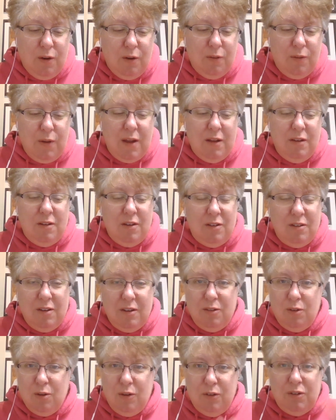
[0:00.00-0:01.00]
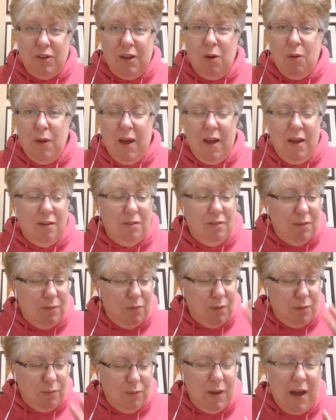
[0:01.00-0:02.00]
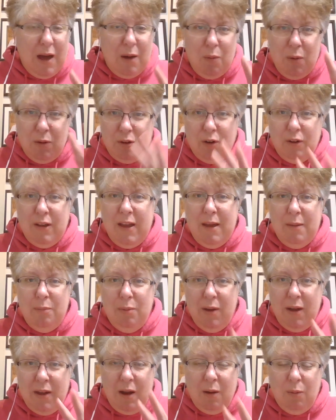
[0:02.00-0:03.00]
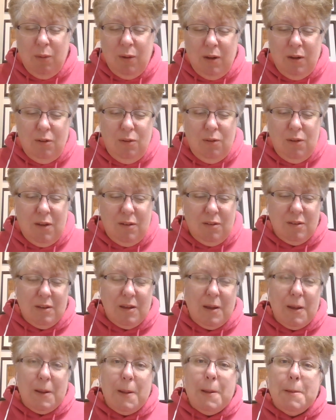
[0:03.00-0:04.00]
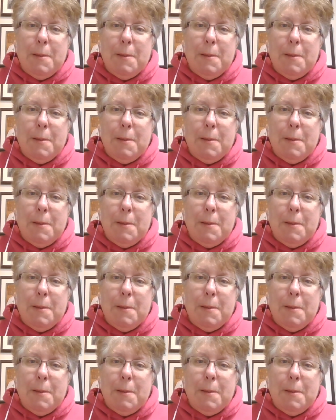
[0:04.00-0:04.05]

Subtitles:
and to sort of say, okay, what's our game plan? How are we going to do this?